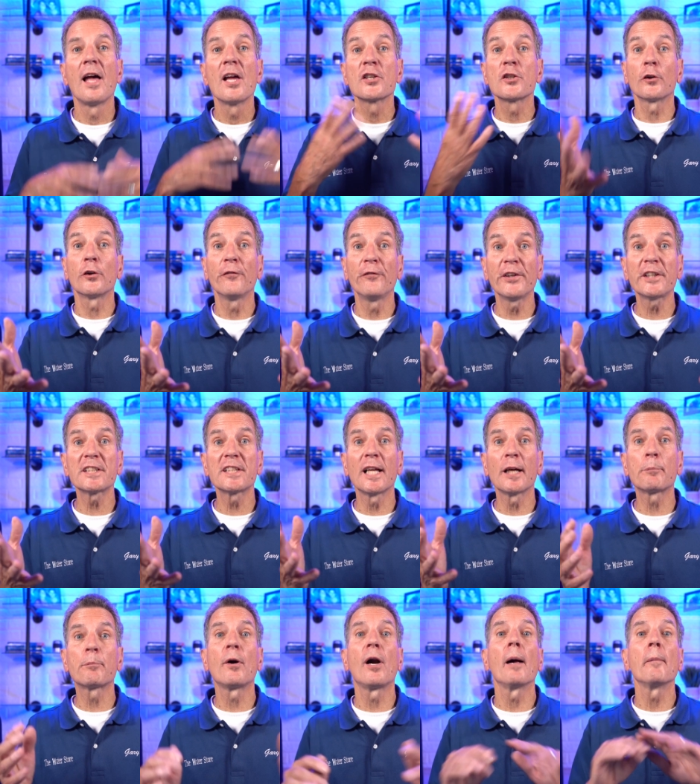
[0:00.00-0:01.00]
So to fix
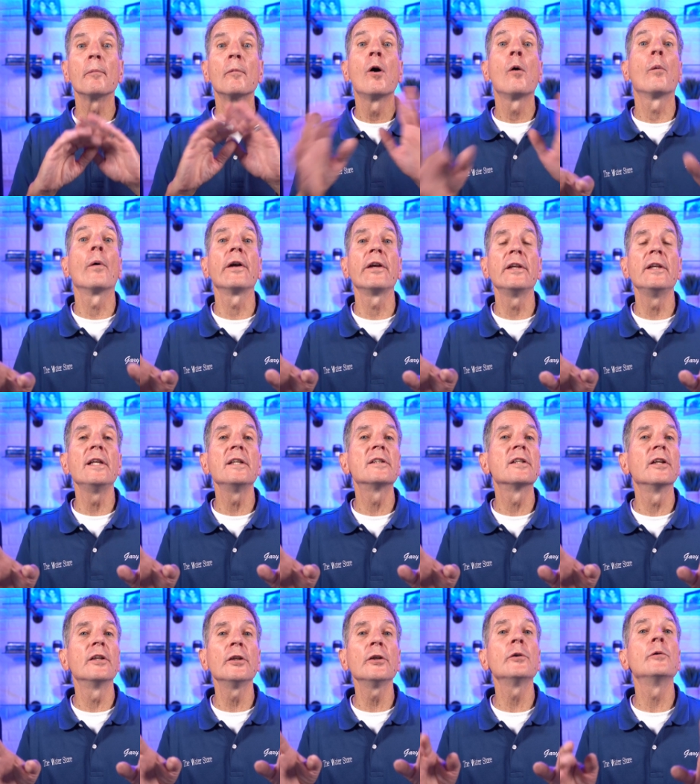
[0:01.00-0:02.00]
that problem, what you need
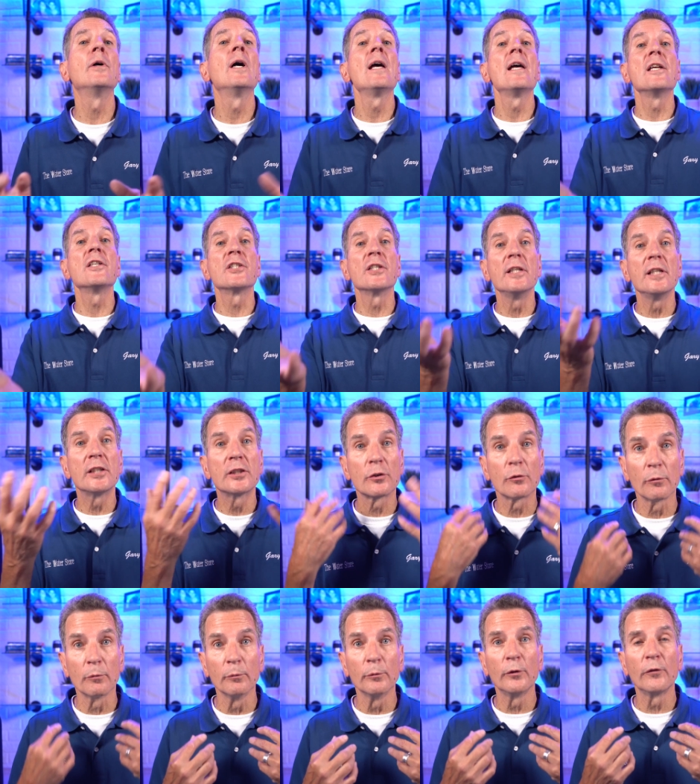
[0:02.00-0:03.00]
to do is you need
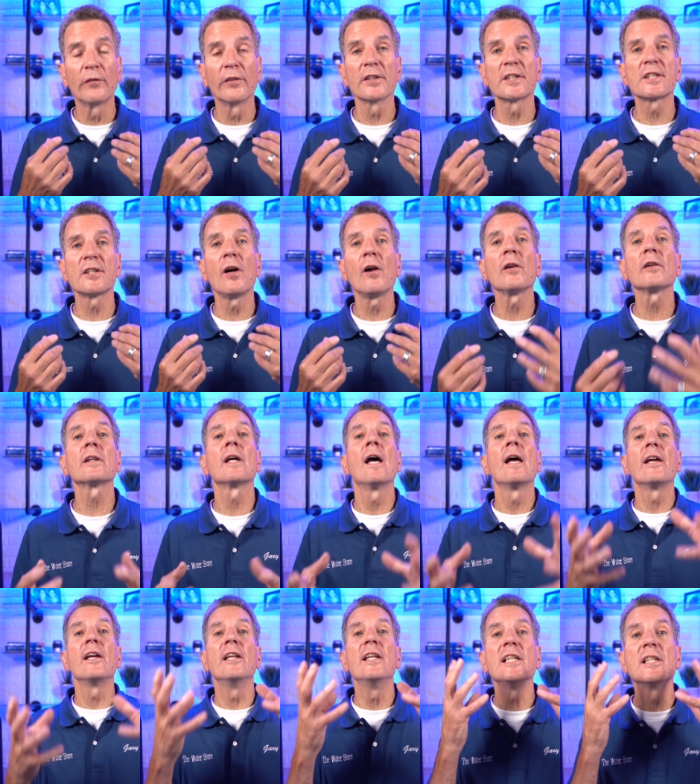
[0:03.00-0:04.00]
to remove the salt,
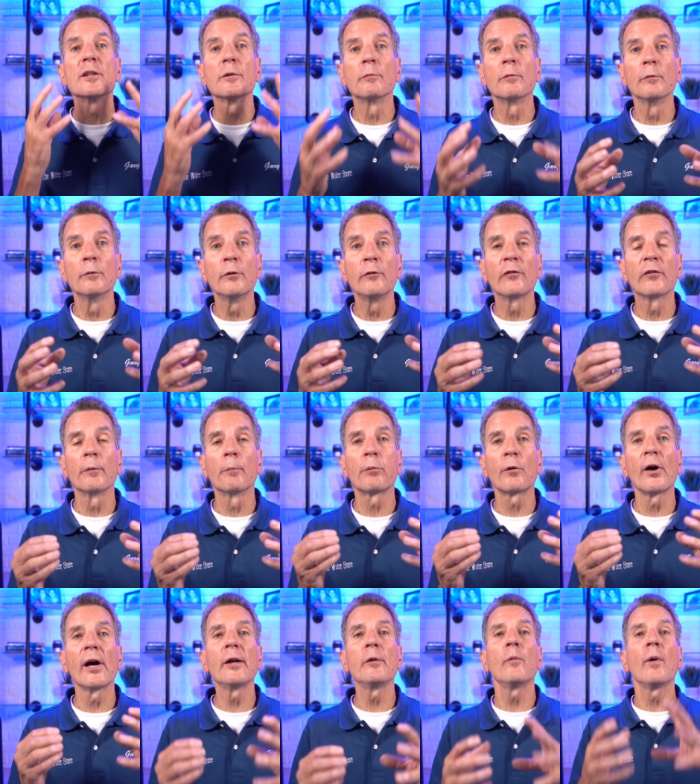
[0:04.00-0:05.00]
you need to remove the
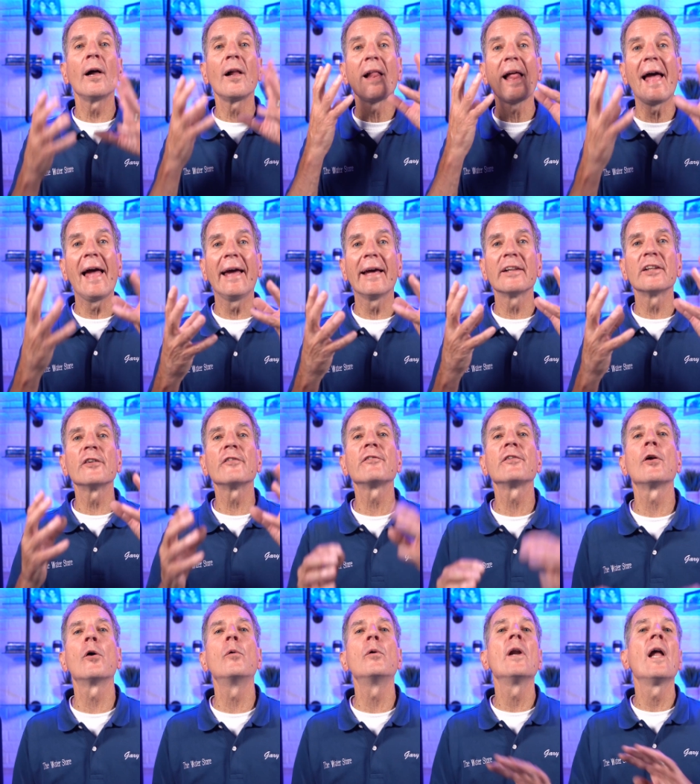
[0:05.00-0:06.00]
brine well and the
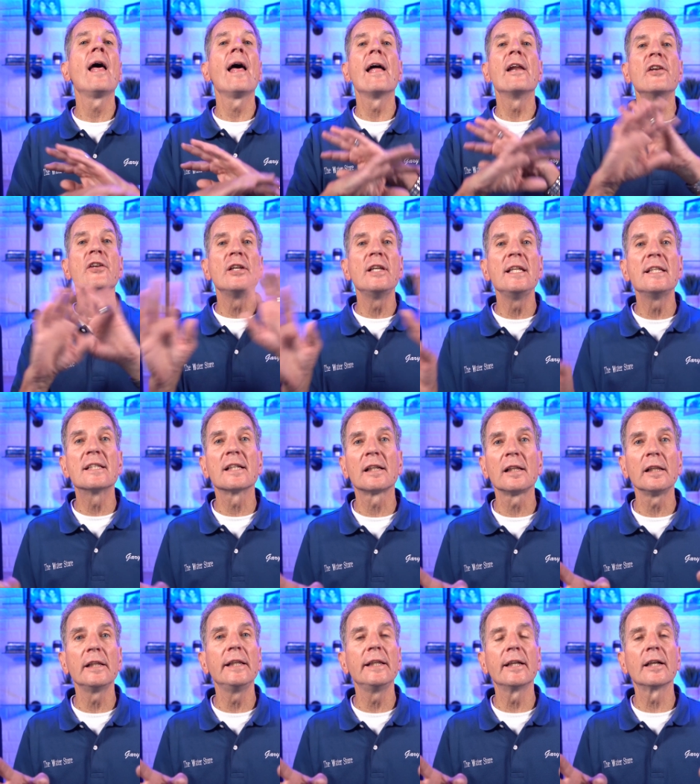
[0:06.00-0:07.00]
float, and you need to
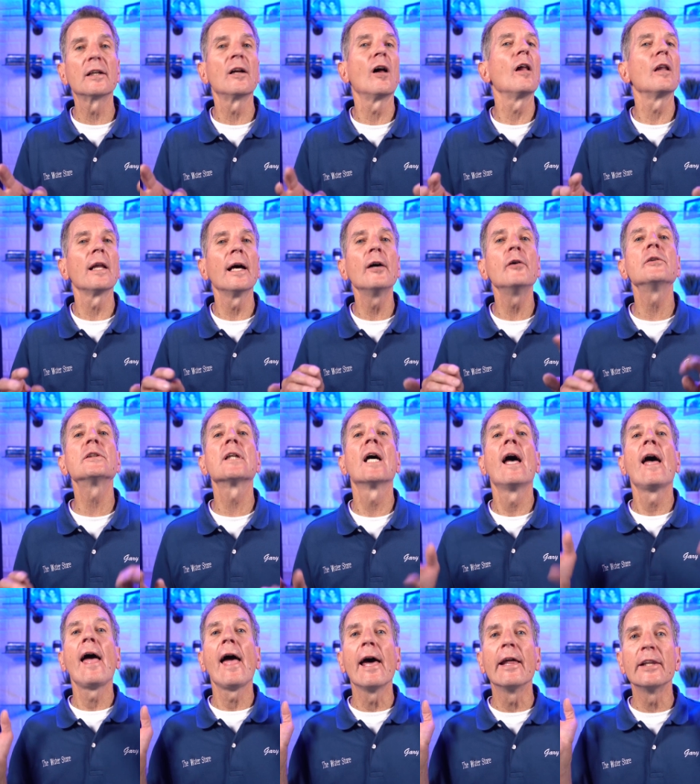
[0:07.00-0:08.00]
clean it all out
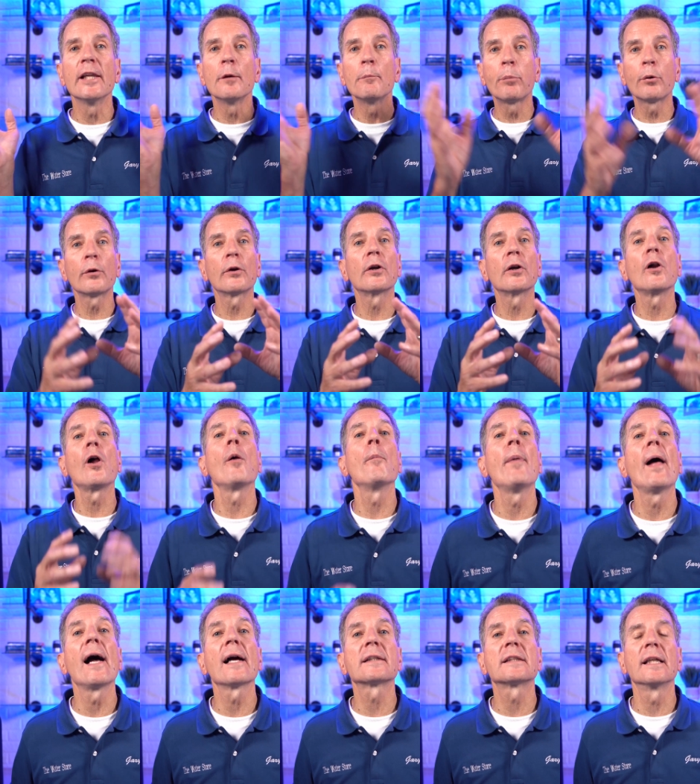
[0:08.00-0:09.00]
and then put it all
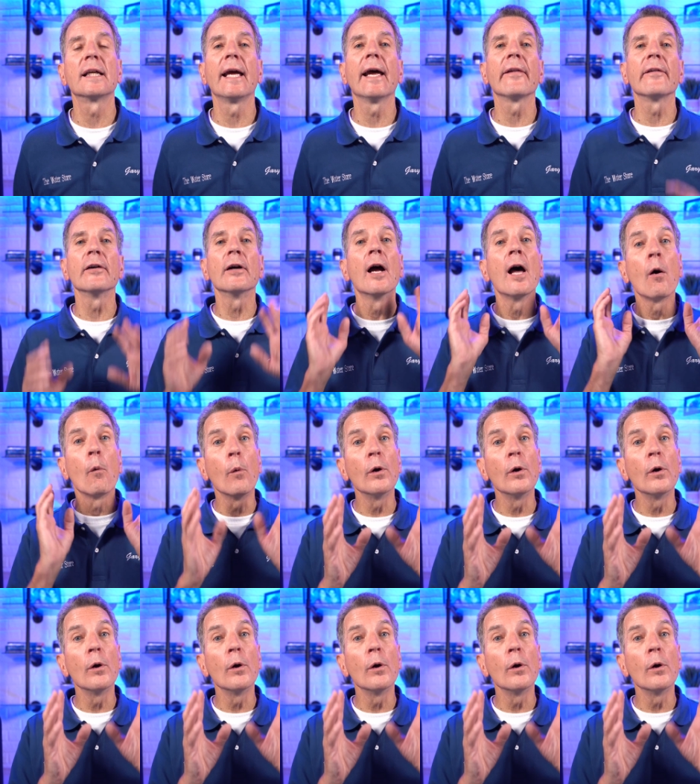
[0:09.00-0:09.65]
back together.